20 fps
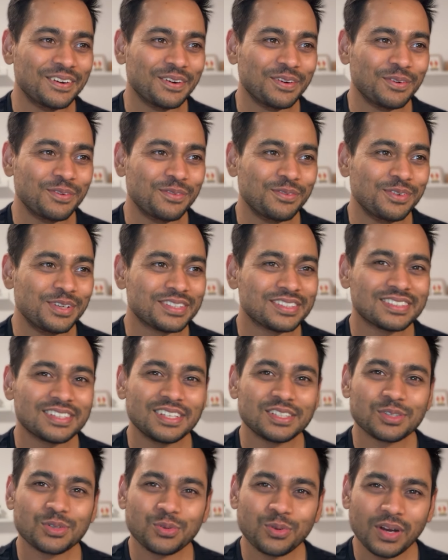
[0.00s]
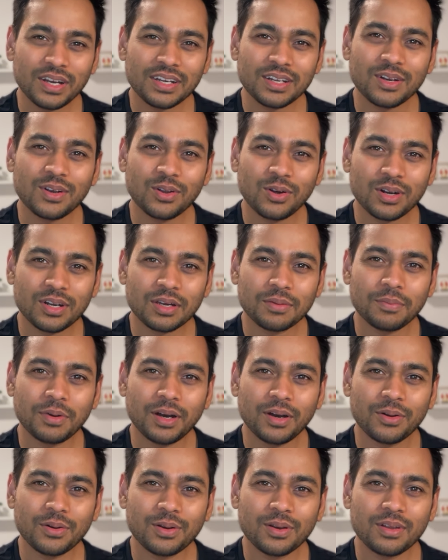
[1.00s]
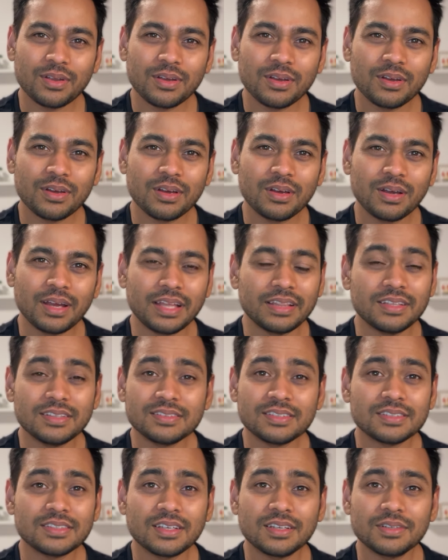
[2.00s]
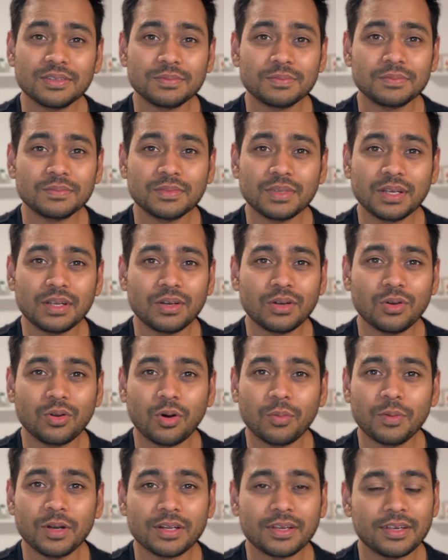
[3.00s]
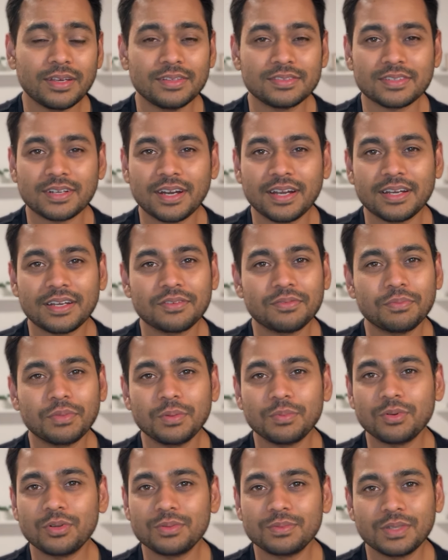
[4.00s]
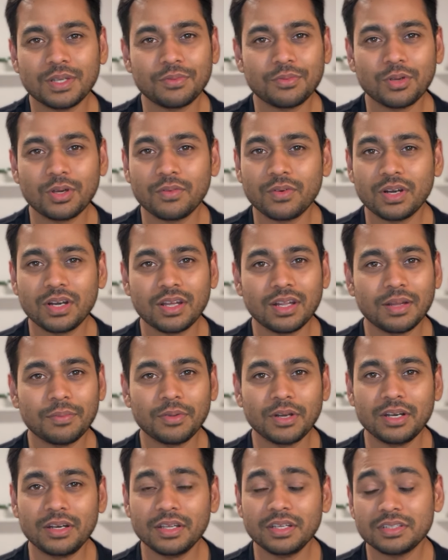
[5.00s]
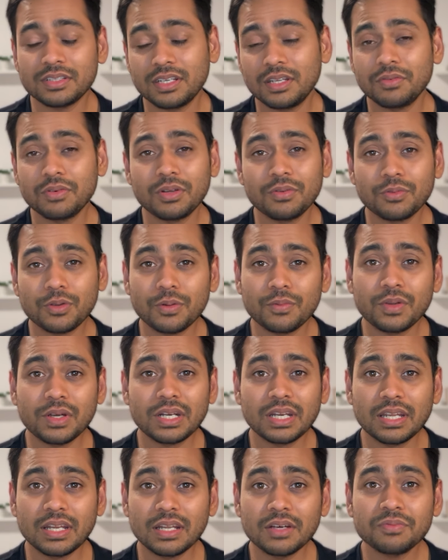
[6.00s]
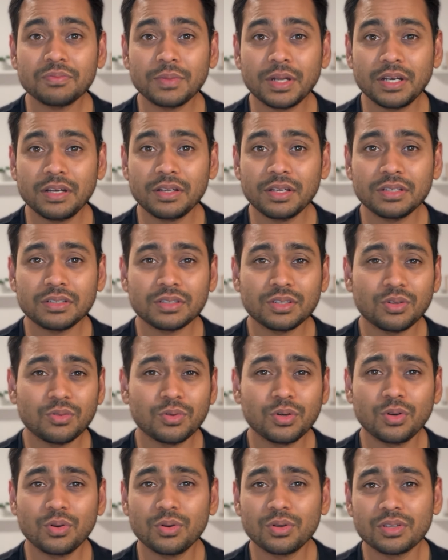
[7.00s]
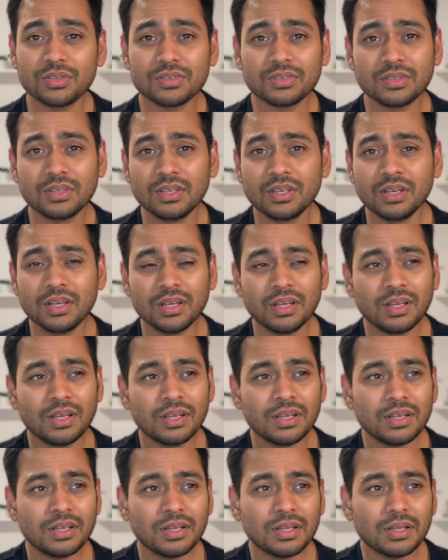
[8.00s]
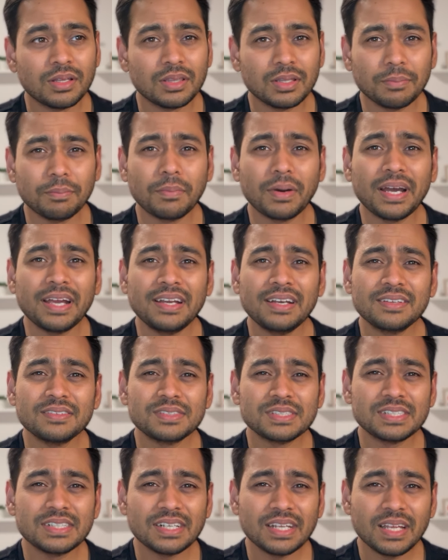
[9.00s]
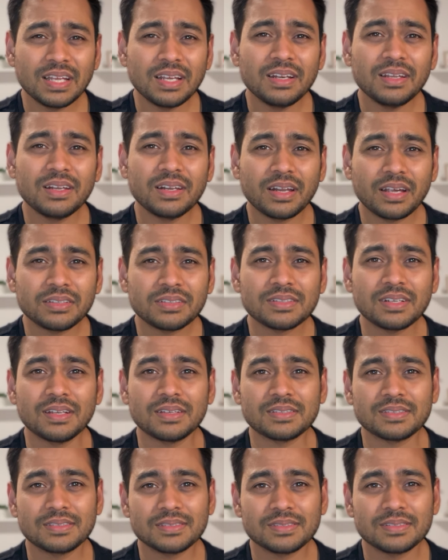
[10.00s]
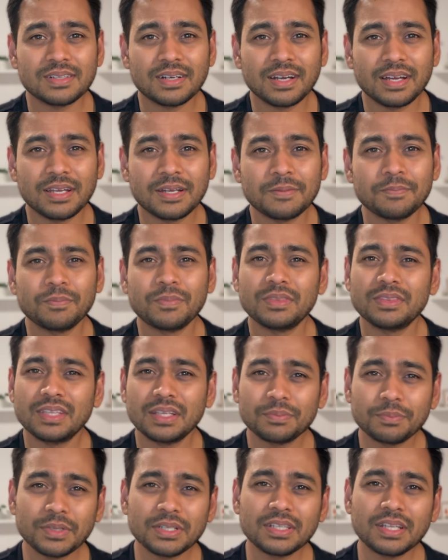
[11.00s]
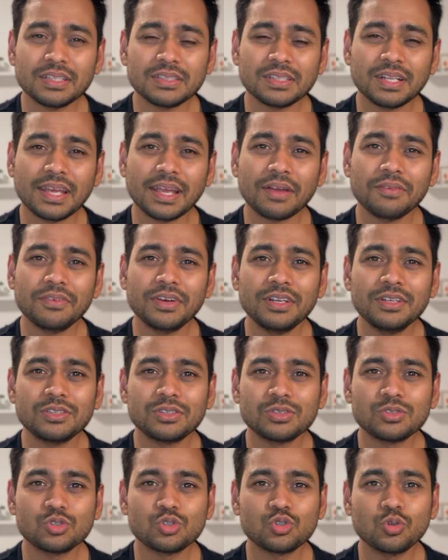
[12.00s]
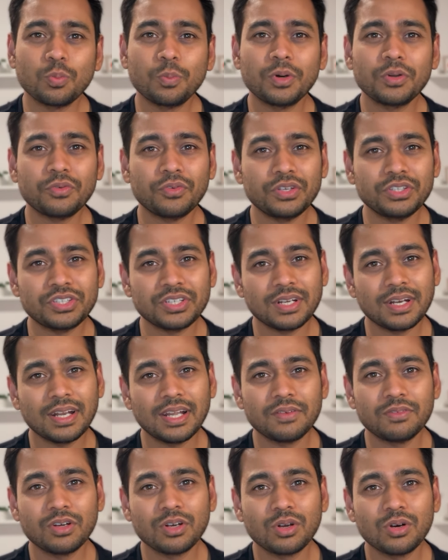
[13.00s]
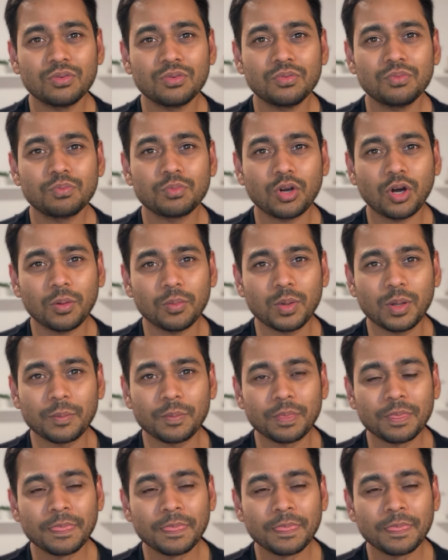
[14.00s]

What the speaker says: which says quite a lot about, and this is a normal case, right? People, if you haven't done a meditation, even if you have done enough meditation, you would notice the mind is really restless, right? But that's like a very superficial level of problem.